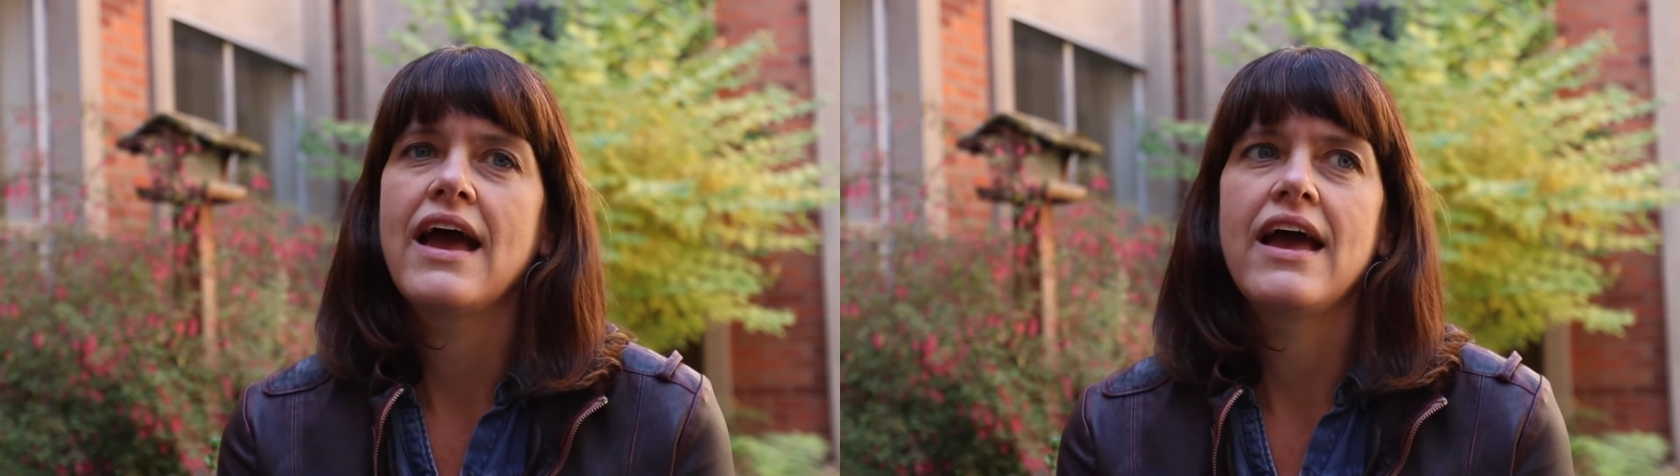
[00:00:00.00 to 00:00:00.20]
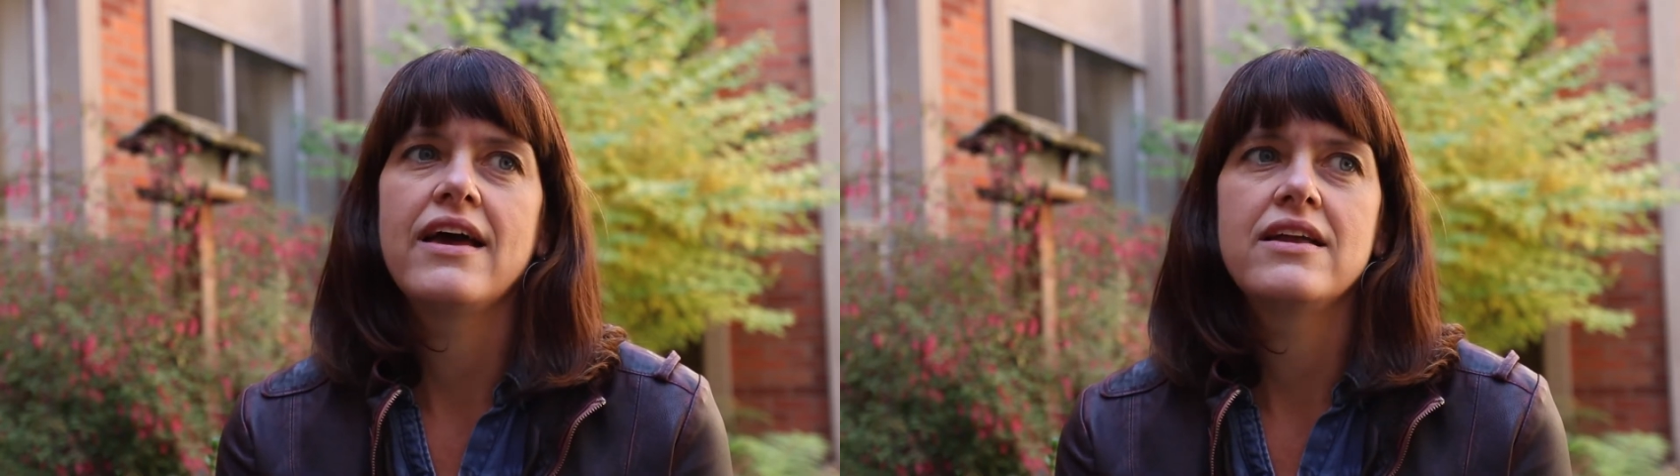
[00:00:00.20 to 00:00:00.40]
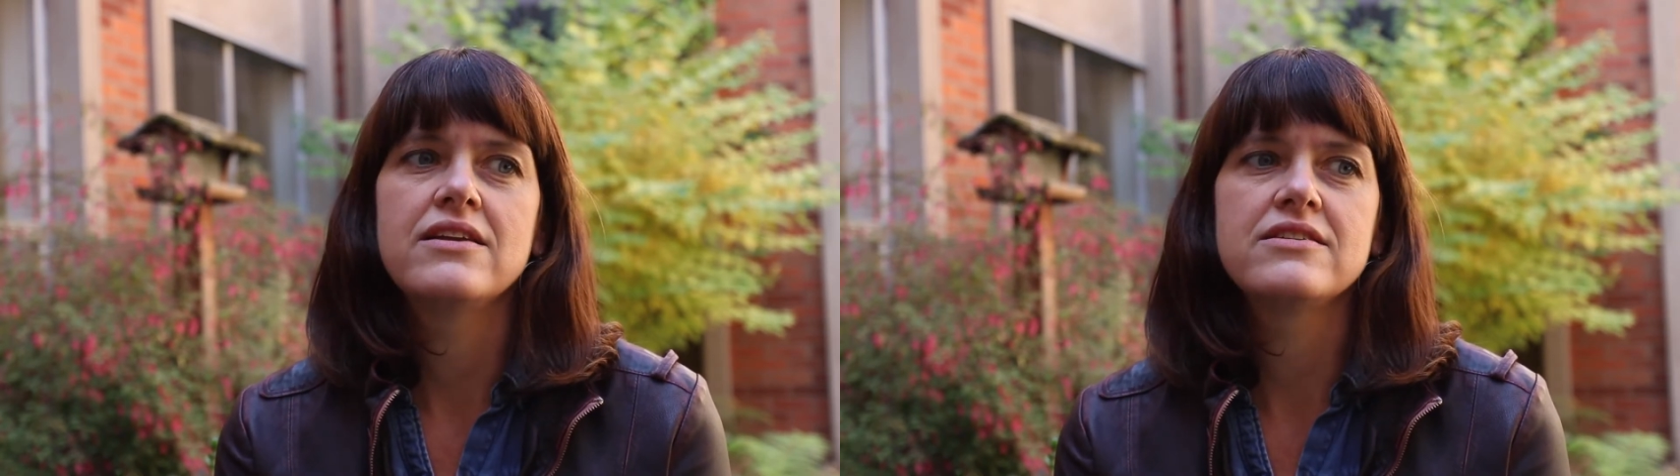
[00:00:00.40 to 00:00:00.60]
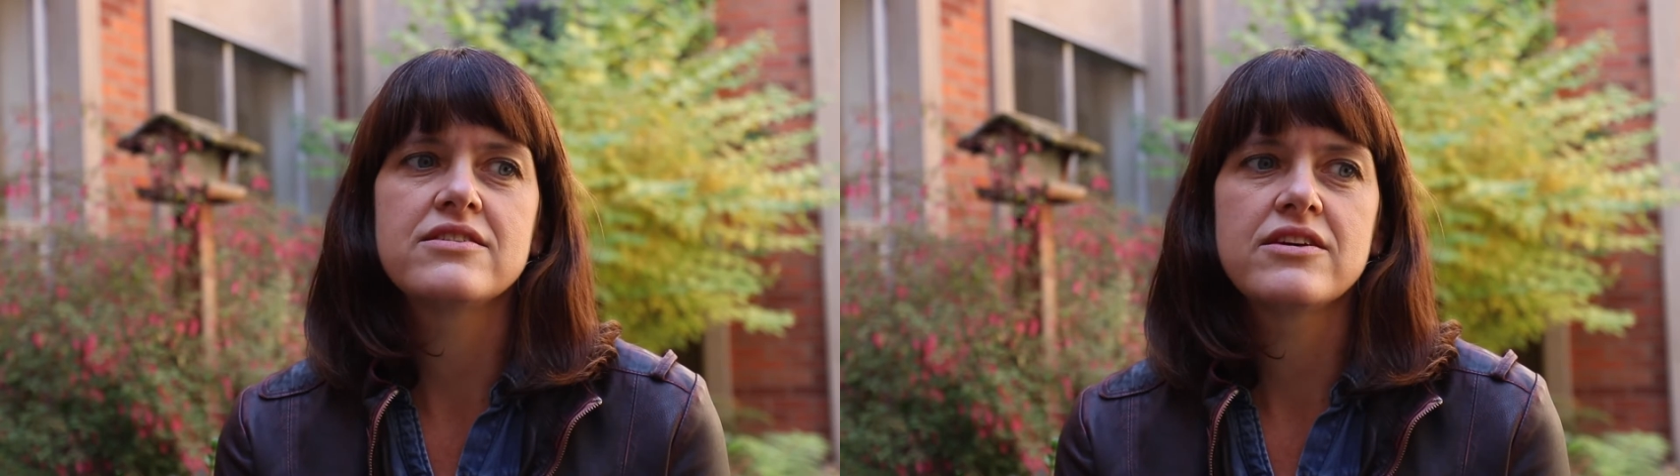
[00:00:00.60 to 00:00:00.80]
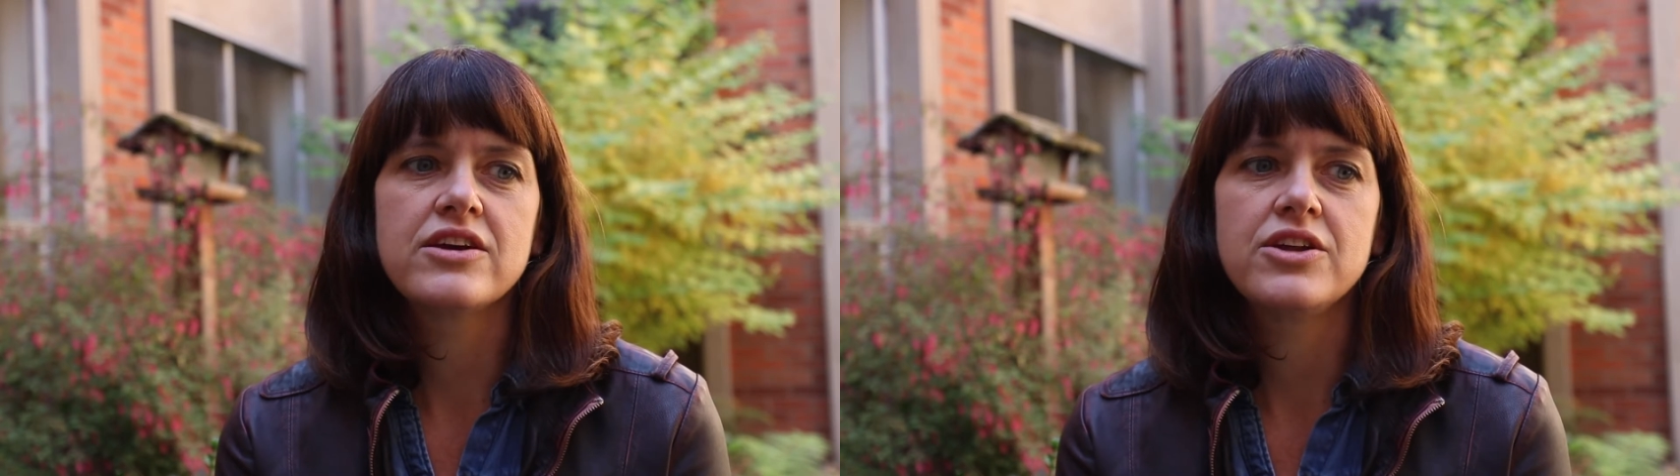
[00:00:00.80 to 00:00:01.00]
And,
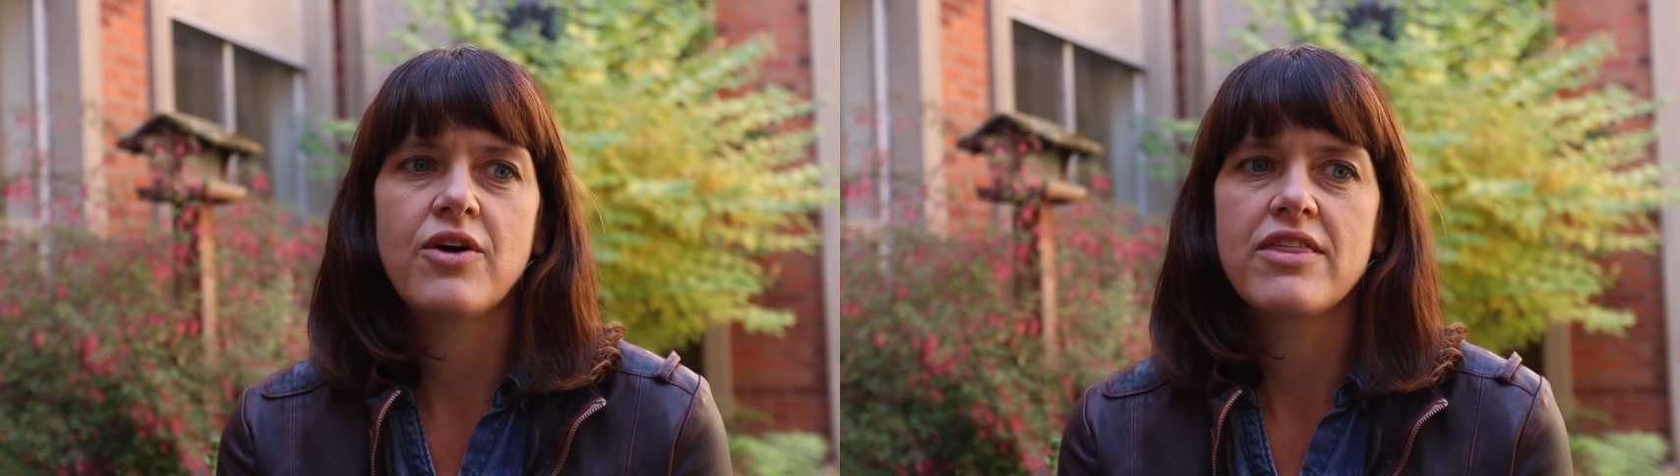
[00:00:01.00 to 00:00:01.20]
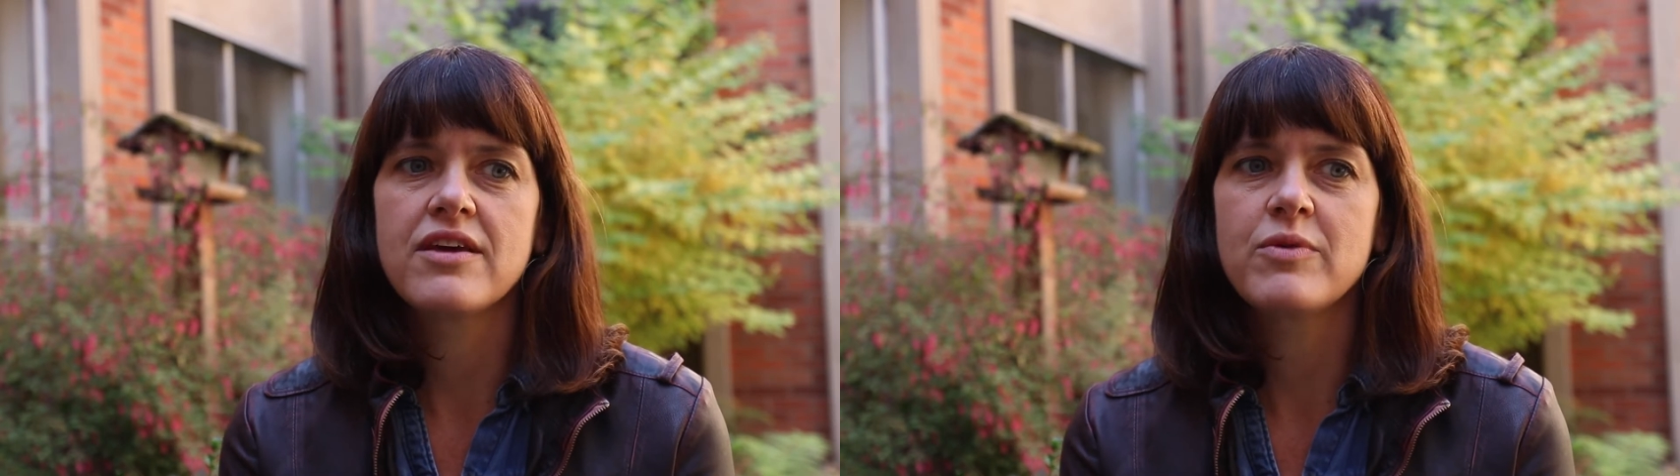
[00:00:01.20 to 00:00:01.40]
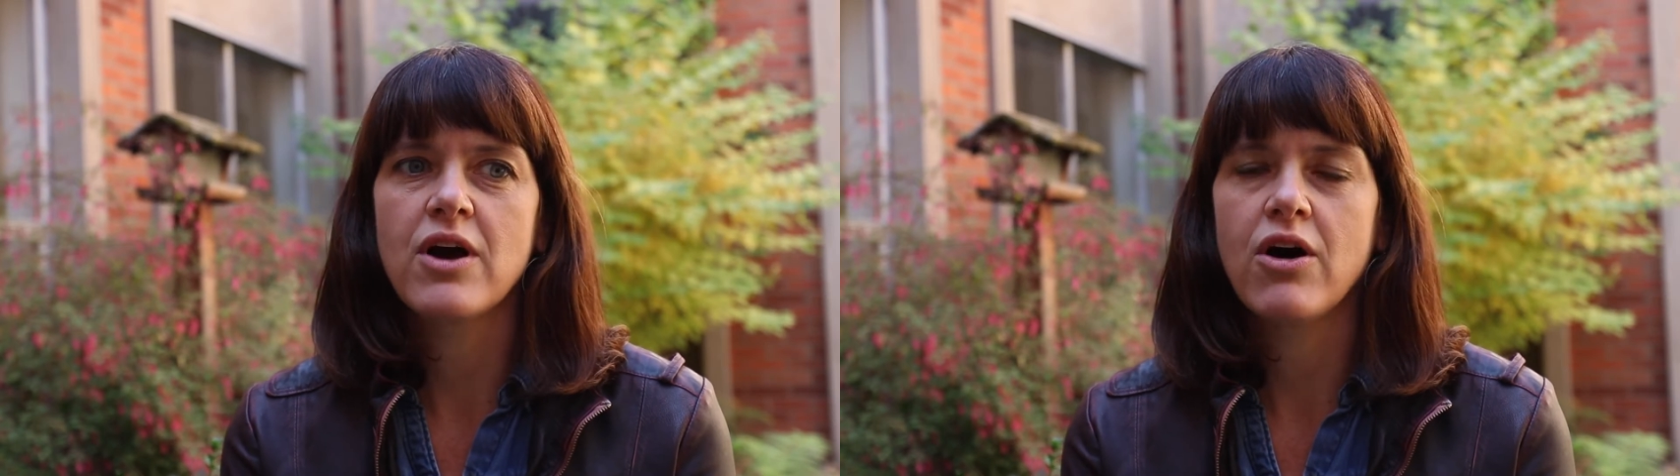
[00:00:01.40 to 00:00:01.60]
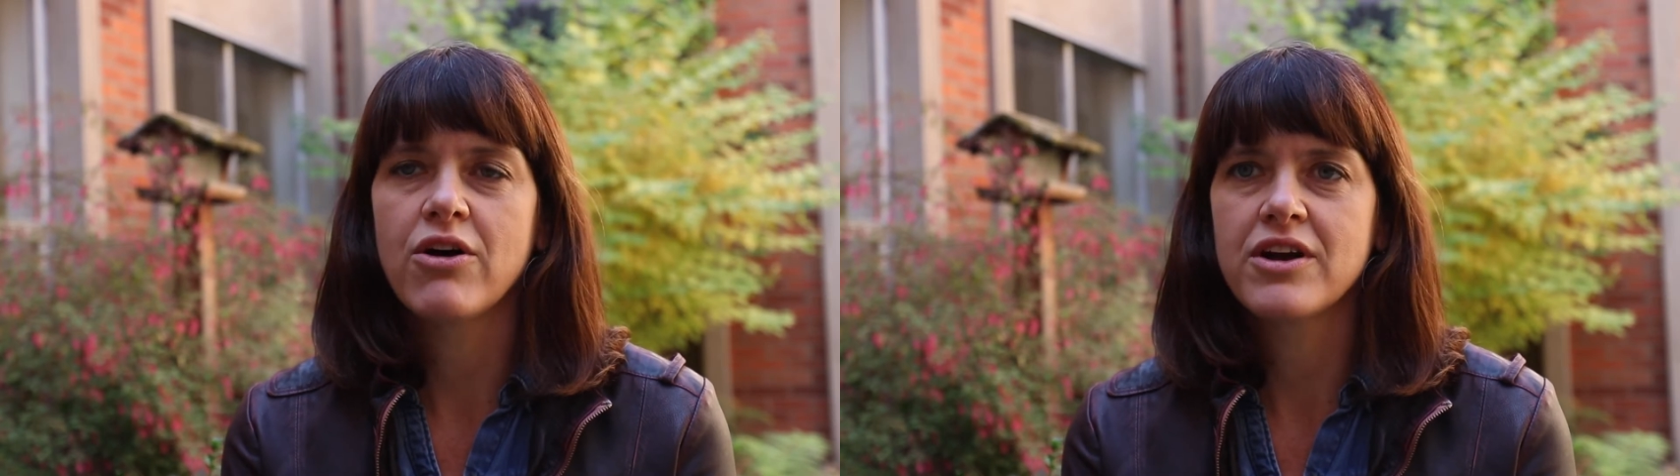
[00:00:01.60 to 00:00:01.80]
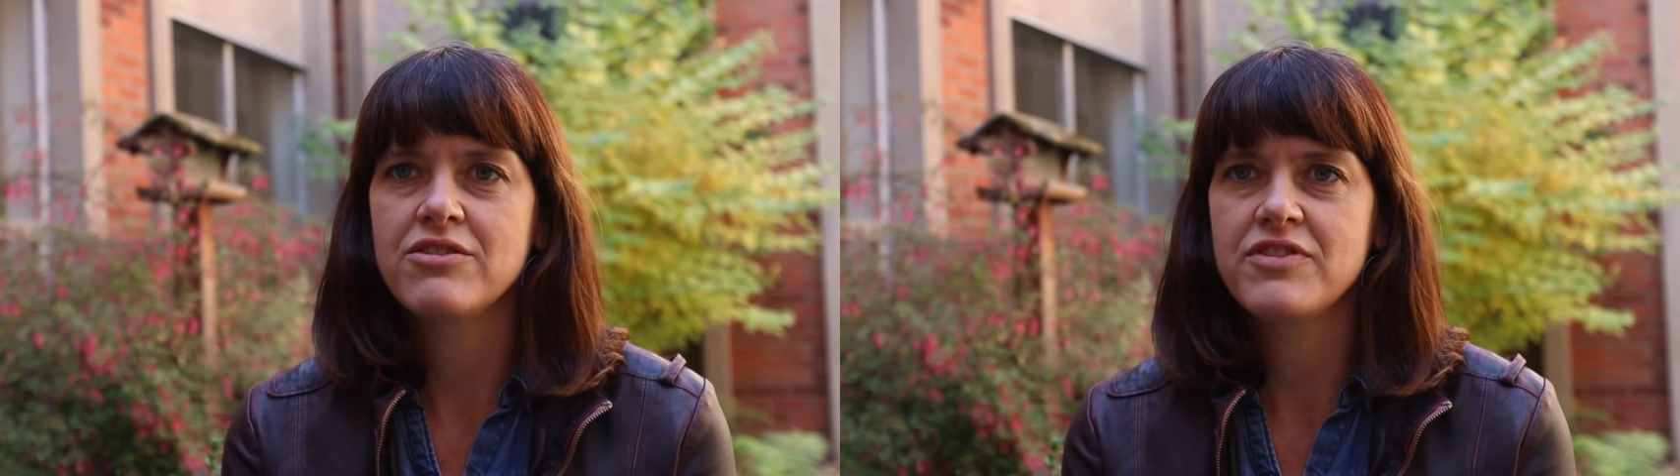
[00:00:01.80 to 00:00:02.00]
you know, I think we
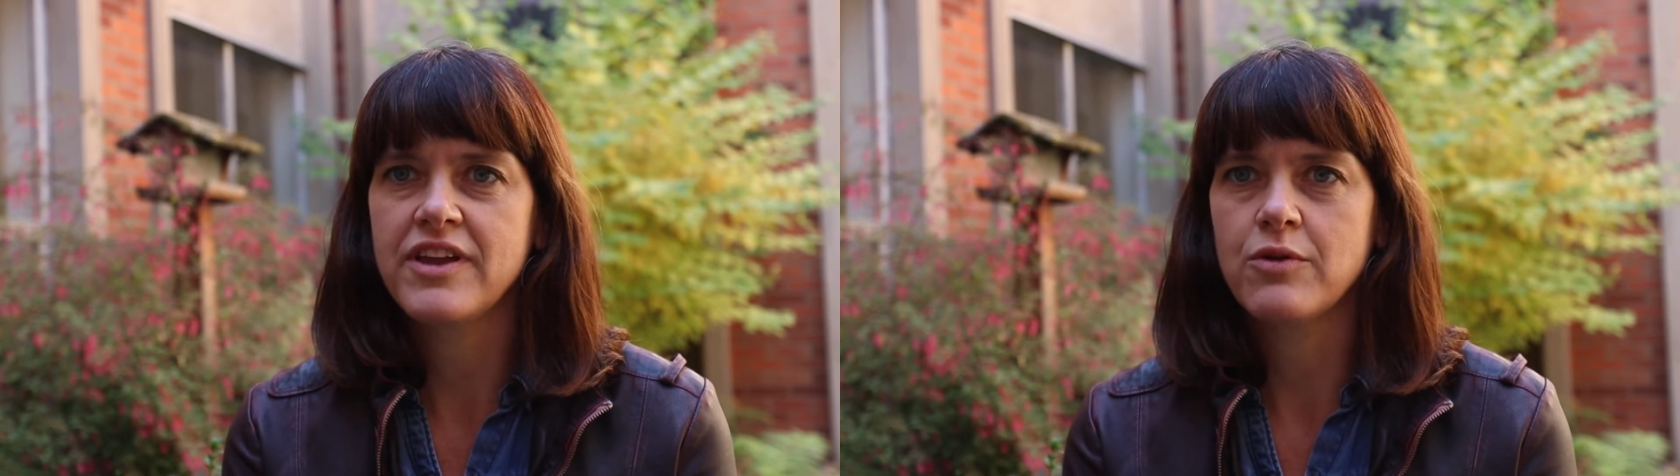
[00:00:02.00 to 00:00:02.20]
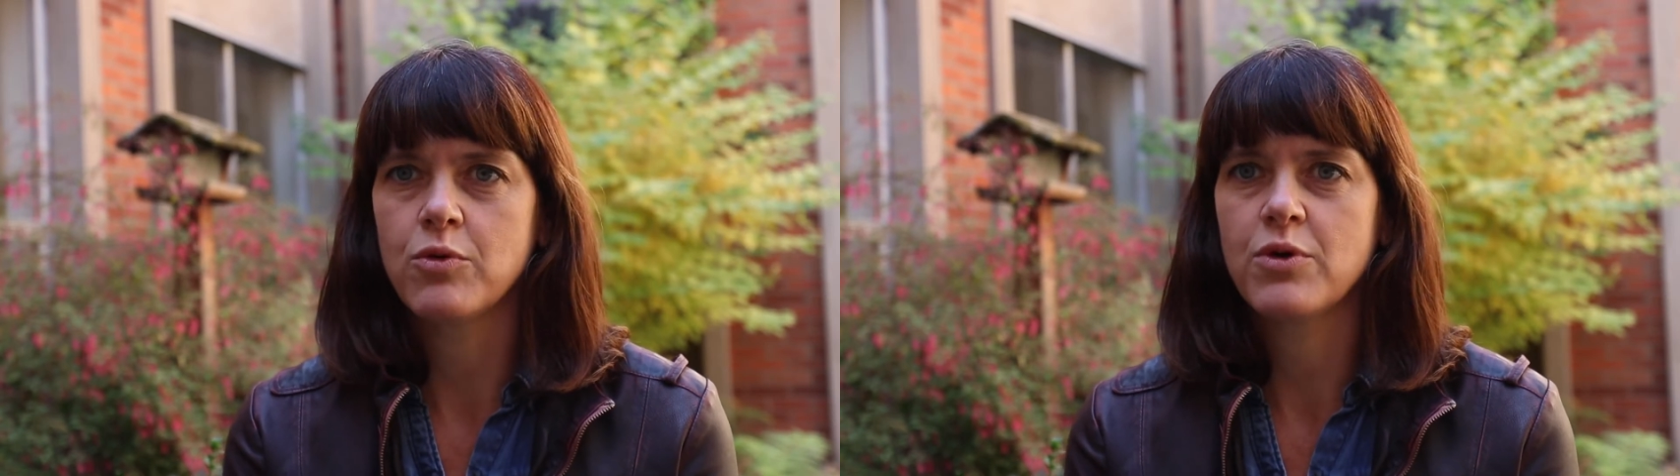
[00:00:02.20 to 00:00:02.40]
all can feel like we're